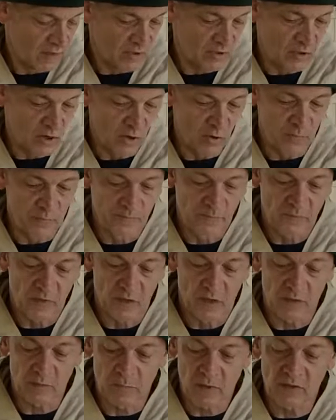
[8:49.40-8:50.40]
So
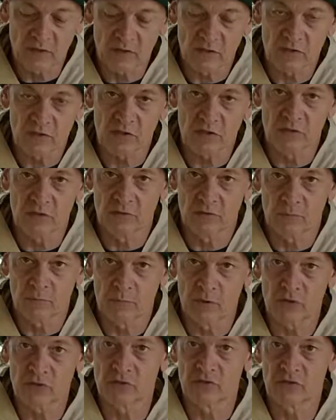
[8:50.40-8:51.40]
it depends on the
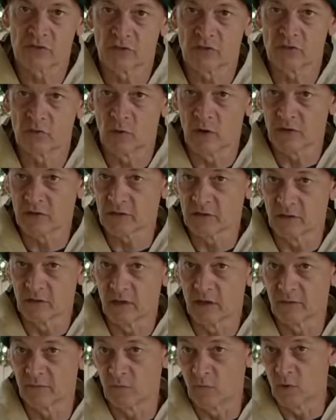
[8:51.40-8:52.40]
person's situation in
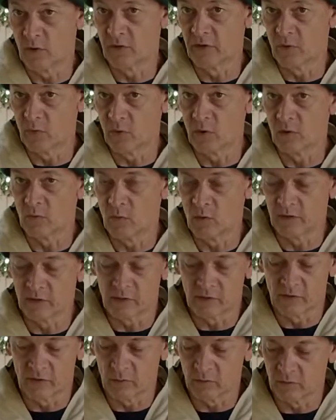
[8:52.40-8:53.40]
life and where they were, what
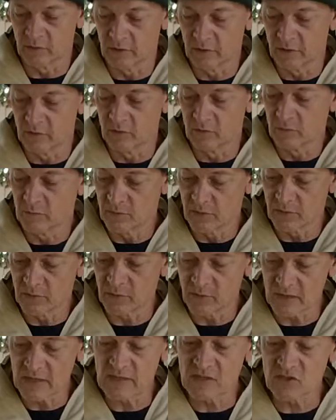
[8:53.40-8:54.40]
they were able to do. But
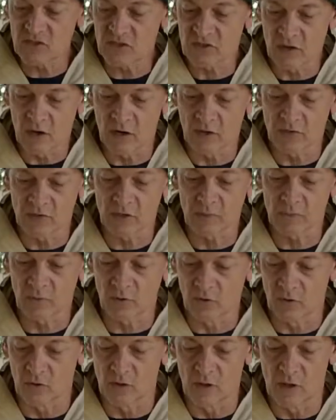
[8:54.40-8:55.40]
these are
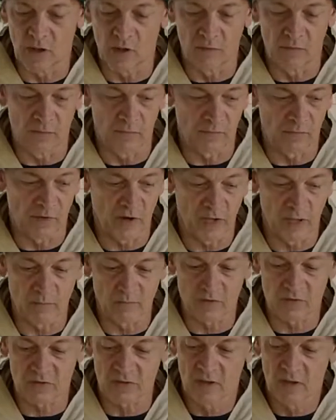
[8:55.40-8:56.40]
typical of
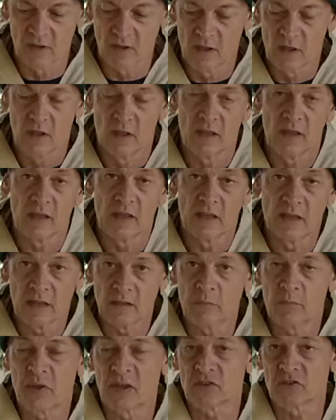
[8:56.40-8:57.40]
frames
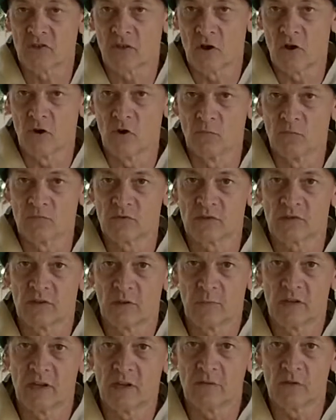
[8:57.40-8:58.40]
in peasant homes,
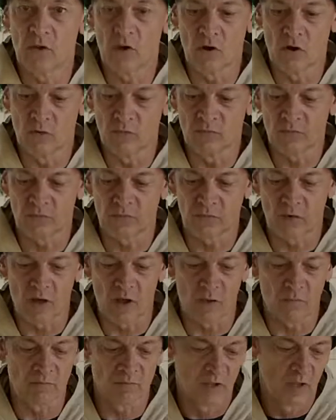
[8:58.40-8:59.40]
medieval homes,
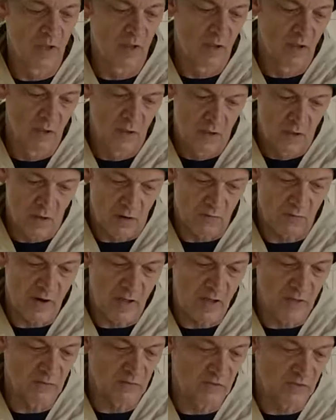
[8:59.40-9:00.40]
from
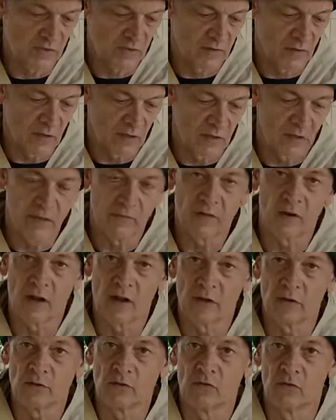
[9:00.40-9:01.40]
around
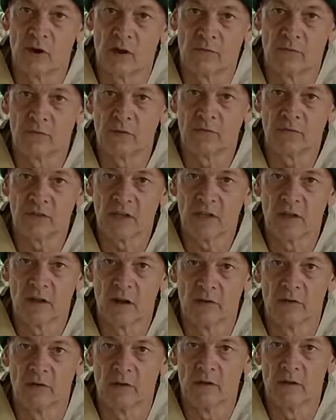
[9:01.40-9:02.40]
1100 to around
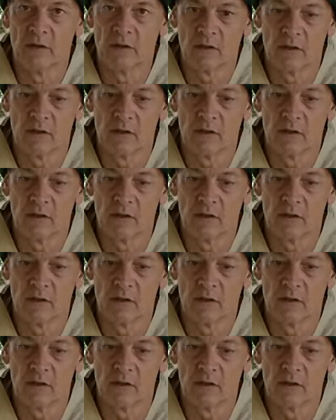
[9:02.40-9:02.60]
1500.